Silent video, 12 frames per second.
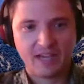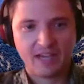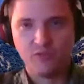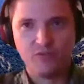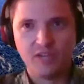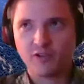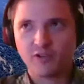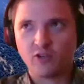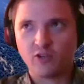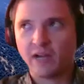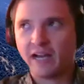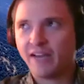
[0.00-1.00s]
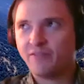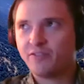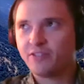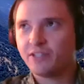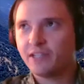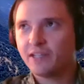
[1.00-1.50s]
you've never
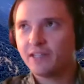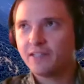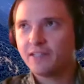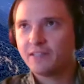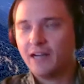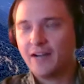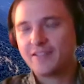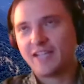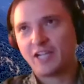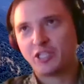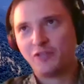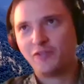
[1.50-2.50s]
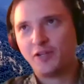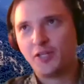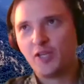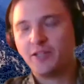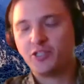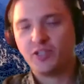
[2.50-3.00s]
arrived. It's actually funny
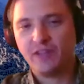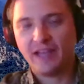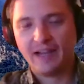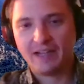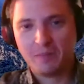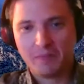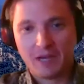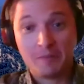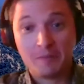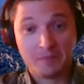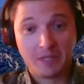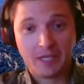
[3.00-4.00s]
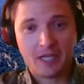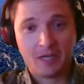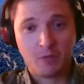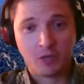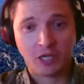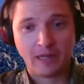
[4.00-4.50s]
you mentioned that. I'm
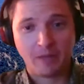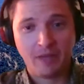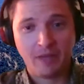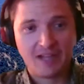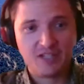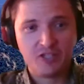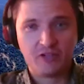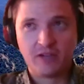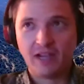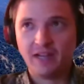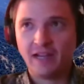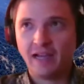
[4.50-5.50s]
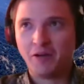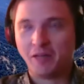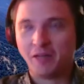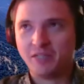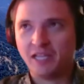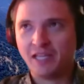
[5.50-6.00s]
working on a PhD right now, and
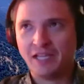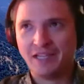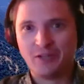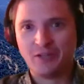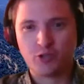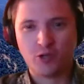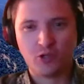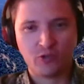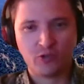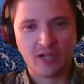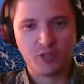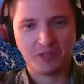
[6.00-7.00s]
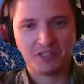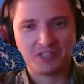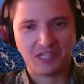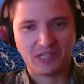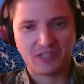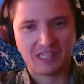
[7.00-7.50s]
I'm taking an intro to graduate
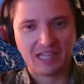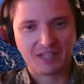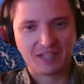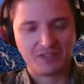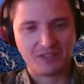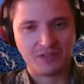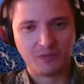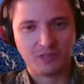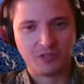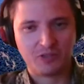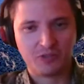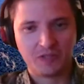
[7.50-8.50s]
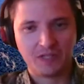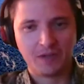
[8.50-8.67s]
studies classes, which